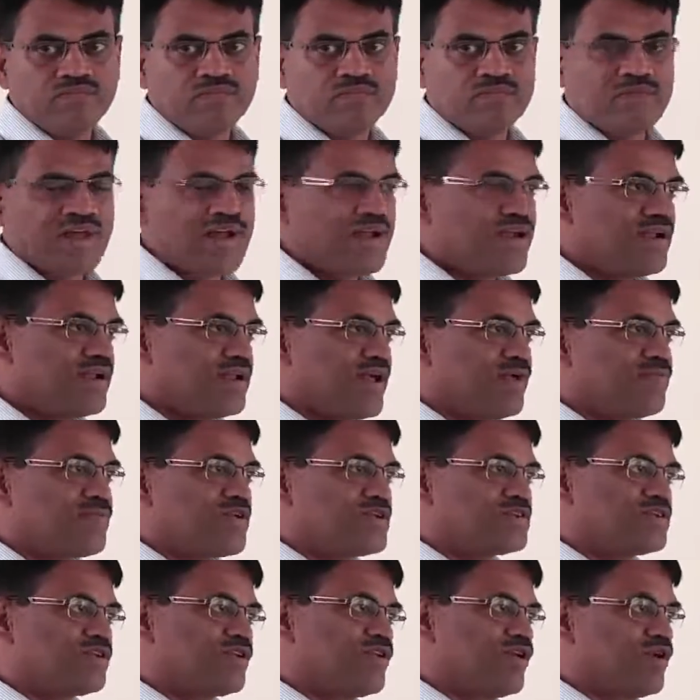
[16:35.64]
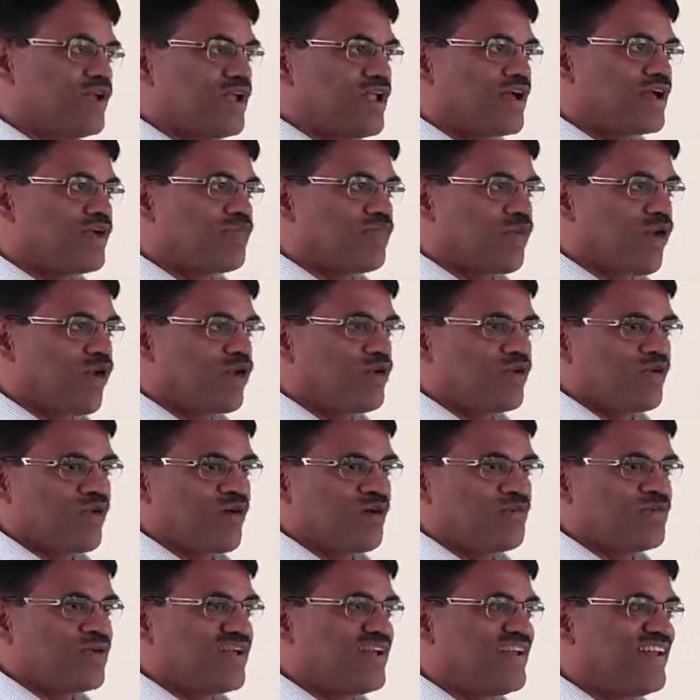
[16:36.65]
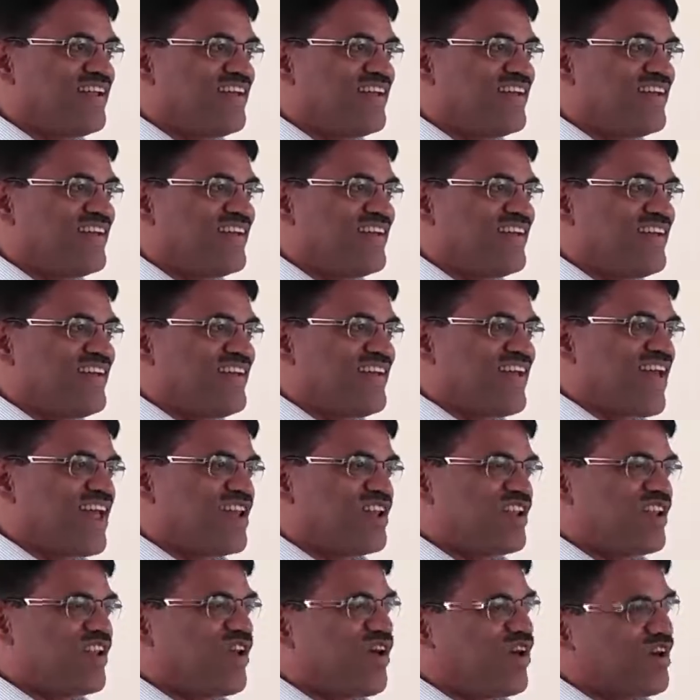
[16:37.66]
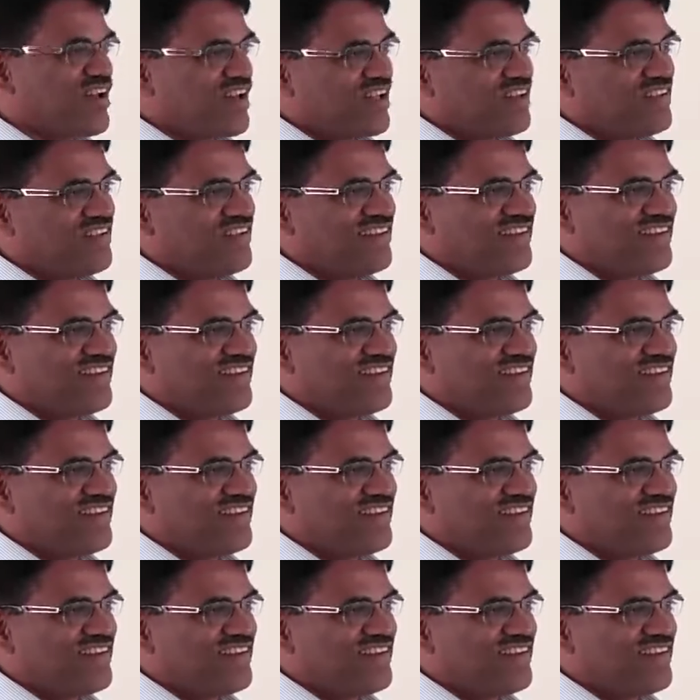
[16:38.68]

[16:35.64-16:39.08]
The running time doesn't look like a polynomial, n log n.